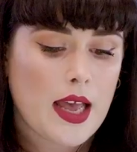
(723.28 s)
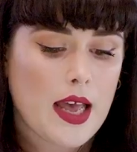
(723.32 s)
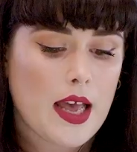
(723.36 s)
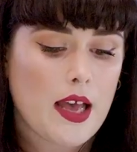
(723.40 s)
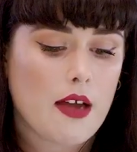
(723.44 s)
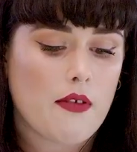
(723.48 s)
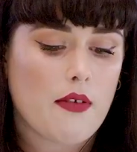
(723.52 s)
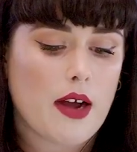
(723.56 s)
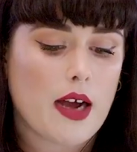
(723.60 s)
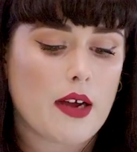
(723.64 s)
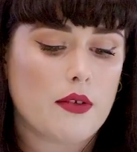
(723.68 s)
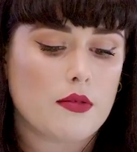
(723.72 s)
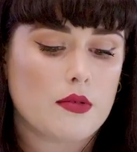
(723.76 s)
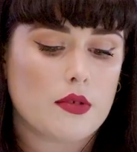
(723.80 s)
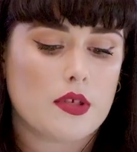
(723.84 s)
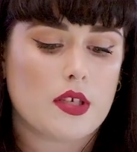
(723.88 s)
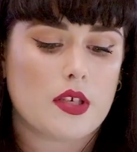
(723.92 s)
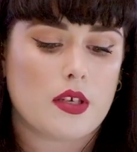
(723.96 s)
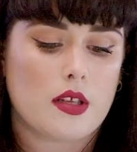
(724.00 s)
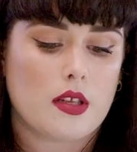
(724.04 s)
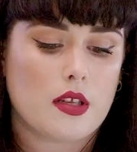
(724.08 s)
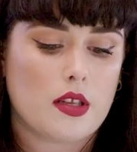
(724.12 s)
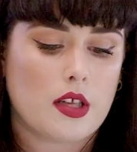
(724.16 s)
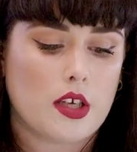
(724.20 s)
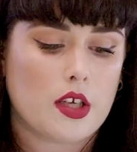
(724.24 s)
around
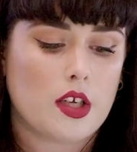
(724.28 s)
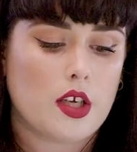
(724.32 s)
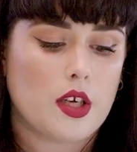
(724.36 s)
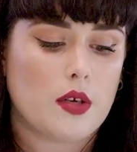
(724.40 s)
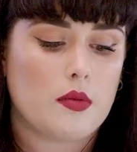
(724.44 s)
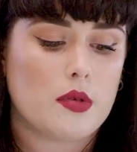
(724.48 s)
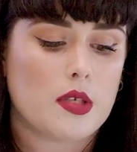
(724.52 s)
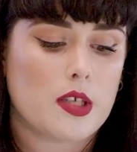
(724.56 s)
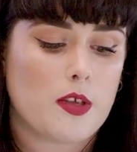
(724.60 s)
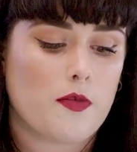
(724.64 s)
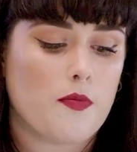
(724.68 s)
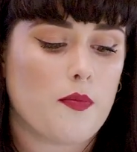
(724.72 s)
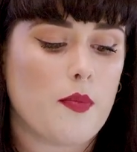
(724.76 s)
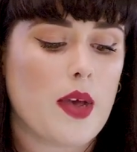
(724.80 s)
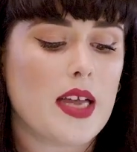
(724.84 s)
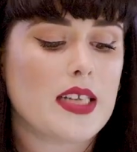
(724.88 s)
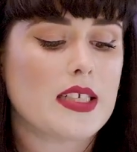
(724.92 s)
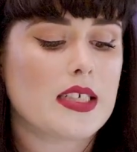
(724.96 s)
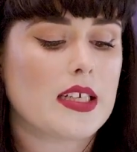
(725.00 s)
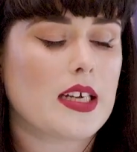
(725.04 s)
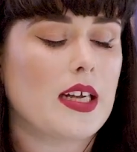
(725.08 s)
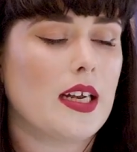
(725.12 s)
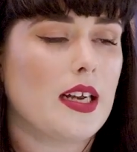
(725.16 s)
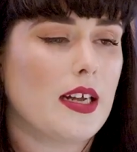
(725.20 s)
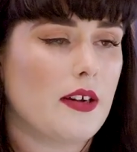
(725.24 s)
the use of
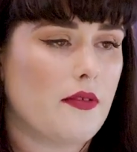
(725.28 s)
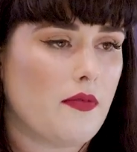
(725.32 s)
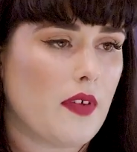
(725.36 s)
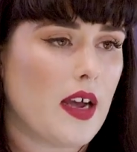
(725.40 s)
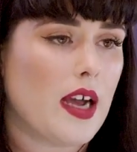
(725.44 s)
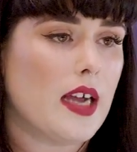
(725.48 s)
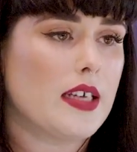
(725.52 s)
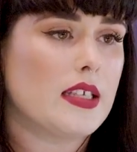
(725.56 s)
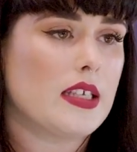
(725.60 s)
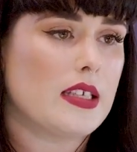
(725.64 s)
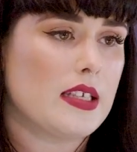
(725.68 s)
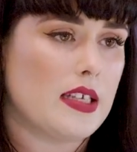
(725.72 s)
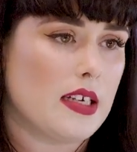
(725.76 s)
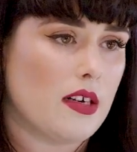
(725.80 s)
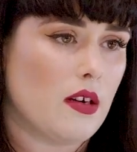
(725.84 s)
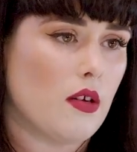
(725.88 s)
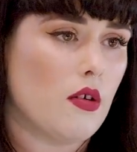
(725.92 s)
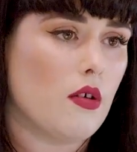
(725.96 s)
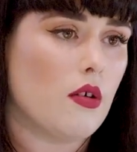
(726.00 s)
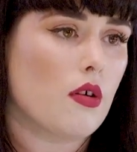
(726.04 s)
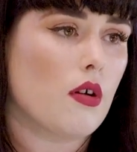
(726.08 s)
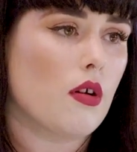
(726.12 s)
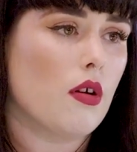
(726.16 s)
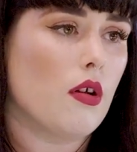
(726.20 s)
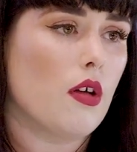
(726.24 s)
medical advisors in
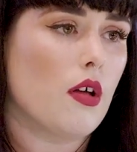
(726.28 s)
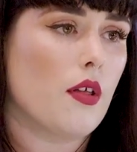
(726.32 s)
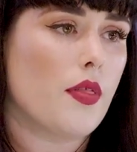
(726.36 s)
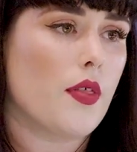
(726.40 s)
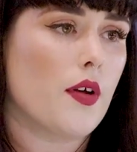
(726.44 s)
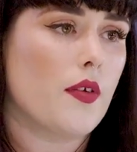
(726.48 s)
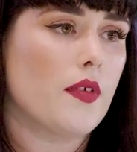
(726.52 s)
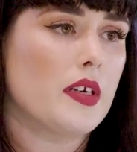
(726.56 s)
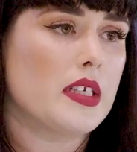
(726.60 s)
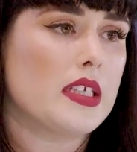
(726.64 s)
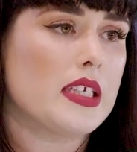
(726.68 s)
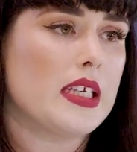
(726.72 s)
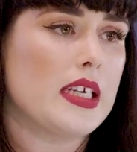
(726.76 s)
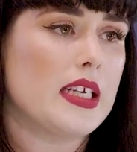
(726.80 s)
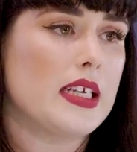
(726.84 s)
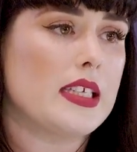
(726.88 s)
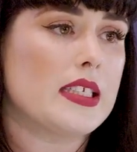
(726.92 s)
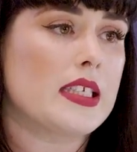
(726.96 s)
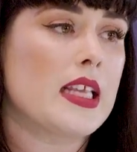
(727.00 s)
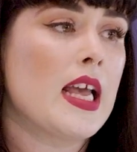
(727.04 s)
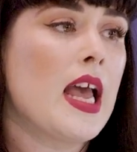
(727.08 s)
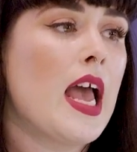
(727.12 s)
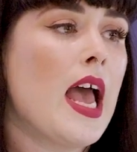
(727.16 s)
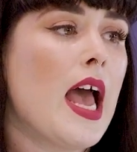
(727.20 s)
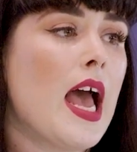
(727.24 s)
local
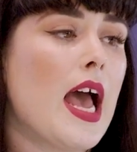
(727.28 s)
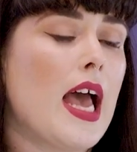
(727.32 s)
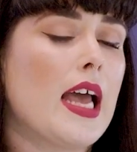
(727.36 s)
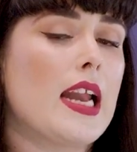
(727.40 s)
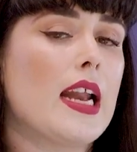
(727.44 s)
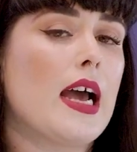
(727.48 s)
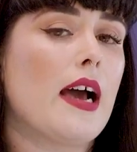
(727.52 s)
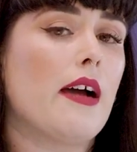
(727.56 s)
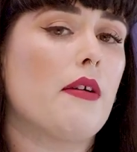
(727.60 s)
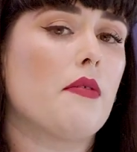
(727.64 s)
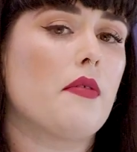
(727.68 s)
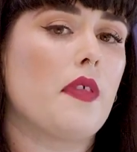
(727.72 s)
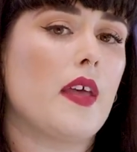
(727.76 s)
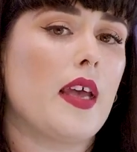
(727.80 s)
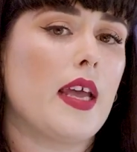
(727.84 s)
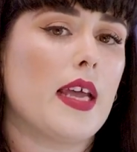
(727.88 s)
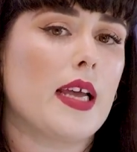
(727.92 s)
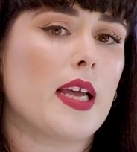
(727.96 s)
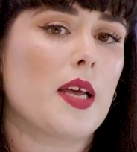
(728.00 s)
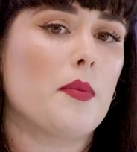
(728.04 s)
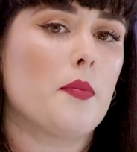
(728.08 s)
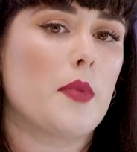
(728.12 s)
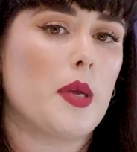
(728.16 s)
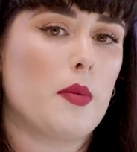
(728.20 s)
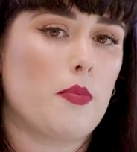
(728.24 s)
authorities and how they
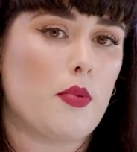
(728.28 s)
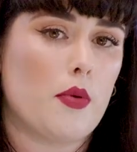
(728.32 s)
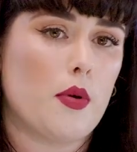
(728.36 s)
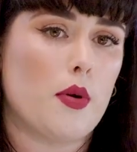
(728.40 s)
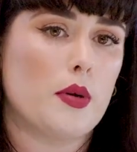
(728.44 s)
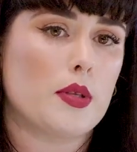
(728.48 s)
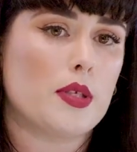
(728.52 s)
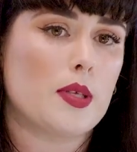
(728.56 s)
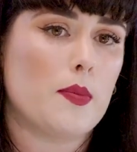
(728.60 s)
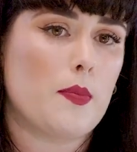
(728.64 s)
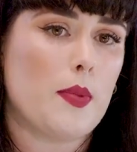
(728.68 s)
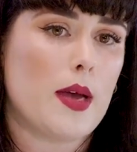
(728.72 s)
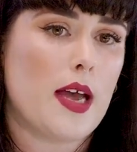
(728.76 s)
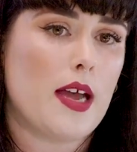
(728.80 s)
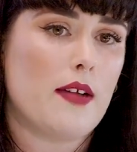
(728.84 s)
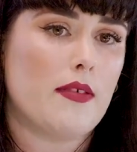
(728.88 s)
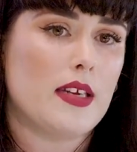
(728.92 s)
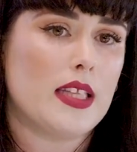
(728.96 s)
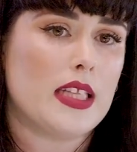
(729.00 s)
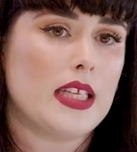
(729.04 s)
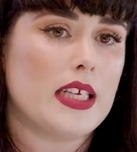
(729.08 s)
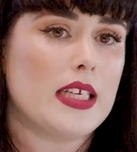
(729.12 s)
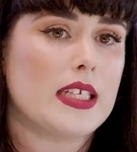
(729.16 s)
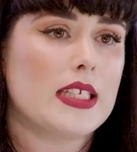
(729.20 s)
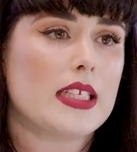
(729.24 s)
can be brought to bear
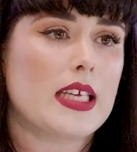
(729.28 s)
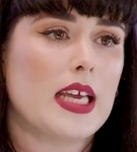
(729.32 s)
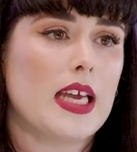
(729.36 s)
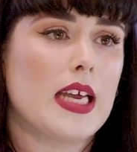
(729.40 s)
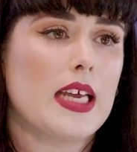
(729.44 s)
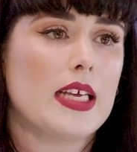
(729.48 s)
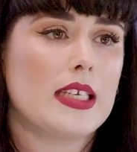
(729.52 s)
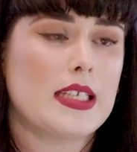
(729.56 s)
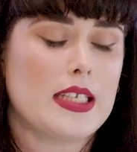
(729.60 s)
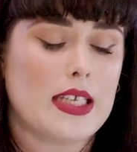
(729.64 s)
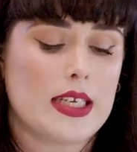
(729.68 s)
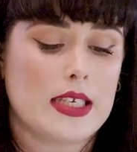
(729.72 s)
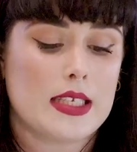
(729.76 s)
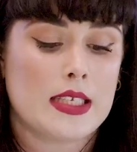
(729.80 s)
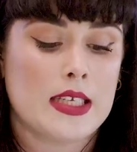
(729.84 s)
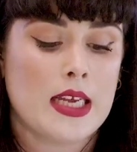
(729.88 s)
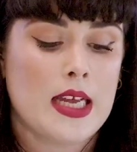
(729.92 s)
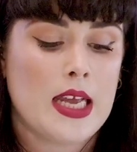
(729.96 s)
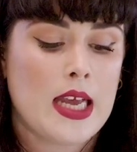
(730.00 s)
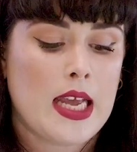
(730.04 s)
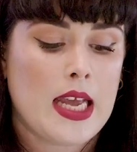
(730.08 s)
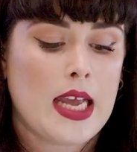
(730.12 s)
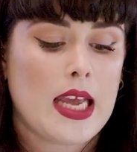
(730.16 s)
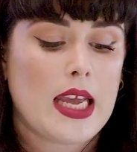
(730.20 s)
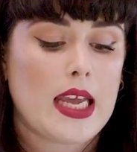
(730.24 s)
in these cases.
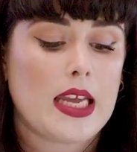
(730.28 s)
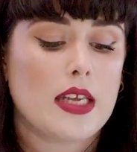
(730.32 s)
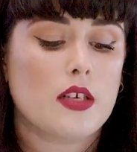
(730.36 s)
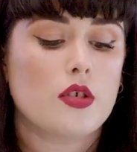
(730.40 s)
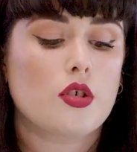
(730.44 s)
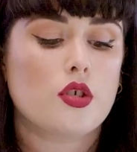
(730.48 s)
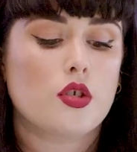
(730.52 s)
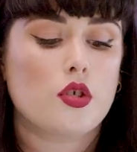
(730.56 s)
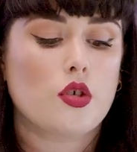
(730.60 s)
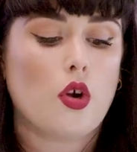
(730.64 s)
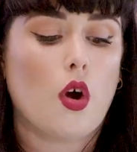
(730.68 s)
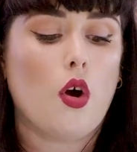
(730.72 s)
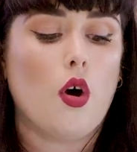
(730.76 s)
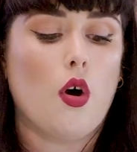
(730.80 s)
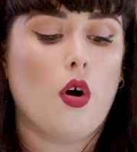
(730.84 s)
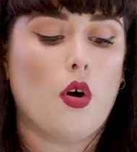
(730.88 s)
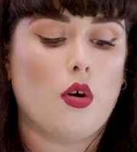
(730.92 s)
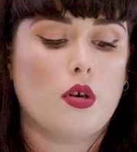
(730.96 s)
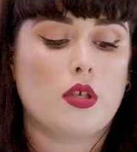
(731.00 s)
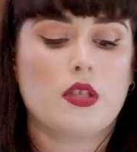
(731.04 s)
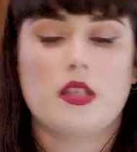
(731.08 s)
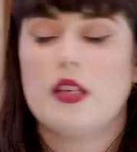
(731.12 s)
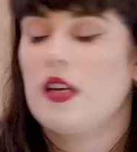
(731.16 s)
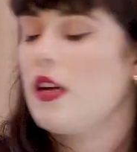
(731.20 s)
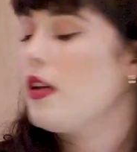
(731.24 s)
In
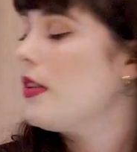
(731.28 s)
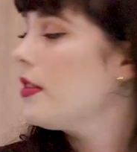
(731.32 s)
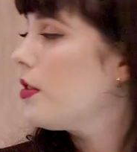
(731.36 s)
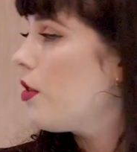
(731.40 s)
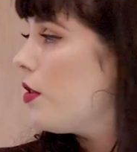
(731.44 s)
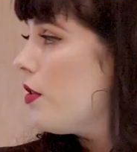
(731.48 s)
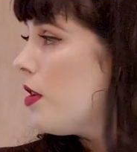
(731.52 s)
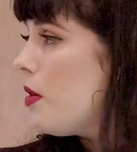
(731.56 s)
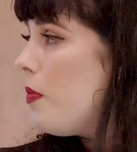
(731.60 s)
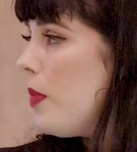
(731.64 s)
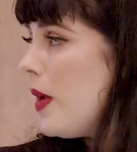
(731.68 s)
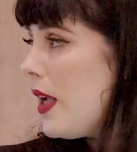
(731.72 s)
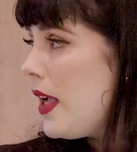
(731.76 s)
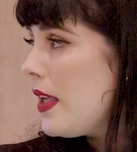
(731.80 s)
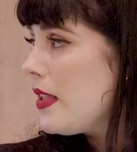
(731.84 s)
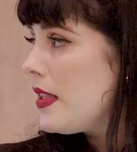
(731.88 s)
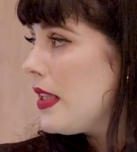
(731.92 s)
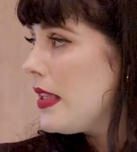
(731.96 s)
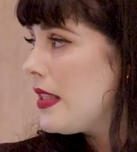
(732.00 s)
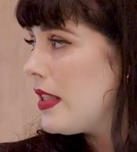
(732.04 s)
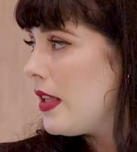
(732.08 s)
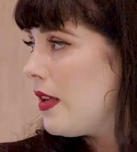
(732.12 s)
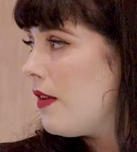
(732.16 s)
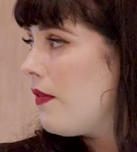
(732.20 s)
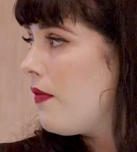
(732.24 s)
short, and on the
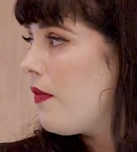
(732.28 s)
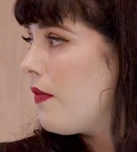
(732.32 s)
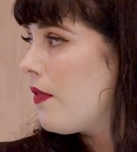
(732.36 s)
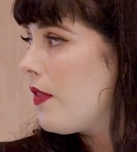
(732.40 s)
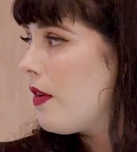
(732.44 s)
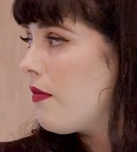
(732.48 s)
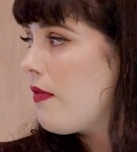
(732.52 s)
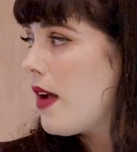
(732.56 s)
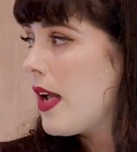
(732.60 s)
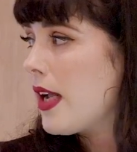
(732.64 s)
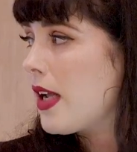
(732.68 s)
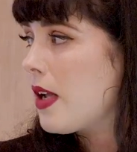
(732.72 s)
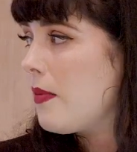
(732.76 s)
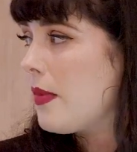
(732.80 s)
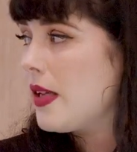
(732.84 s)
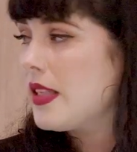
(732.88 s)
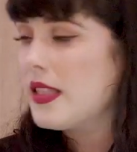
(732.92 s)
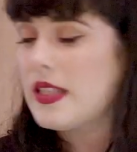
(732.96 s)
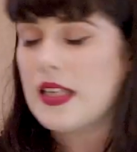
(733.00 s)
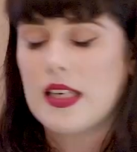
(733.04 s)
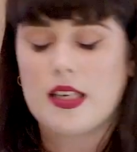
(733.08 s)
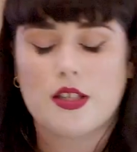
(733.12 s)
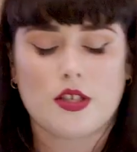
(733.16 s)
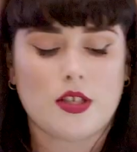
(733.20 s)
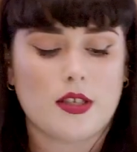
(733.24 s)
basis of the
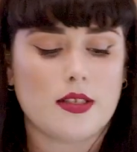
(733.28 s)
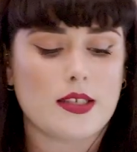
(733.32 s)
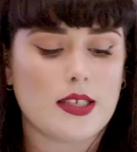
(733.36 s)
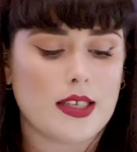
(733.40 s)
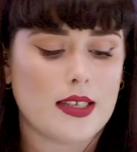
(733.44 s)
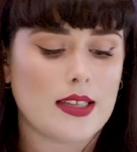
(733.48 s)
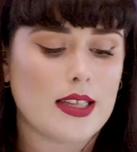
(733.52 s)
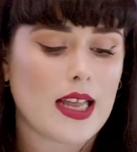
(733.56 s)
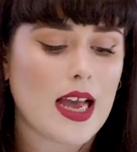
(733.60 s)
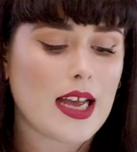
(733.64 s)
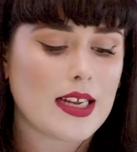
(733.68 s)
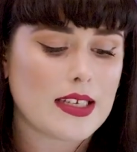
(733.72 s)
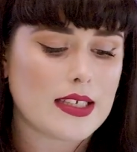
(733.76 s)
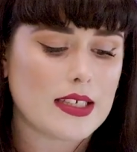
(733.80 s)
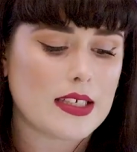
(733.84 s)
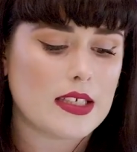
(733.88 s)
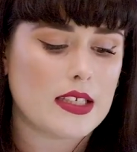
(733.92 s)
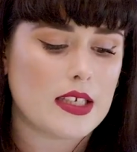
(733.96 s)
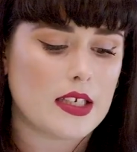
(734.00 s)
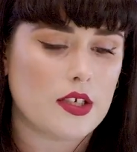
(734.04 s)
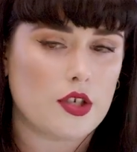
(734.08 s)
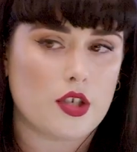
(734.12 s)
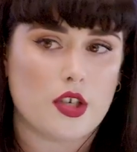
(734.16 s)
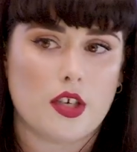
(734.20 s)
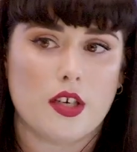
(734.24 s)
recommendations in that
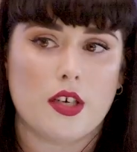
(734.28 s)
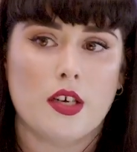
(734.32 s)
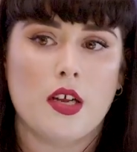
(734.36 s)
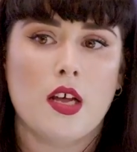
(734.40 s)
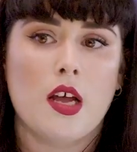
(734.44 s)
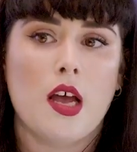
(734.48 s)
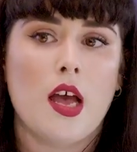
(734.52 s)
decision,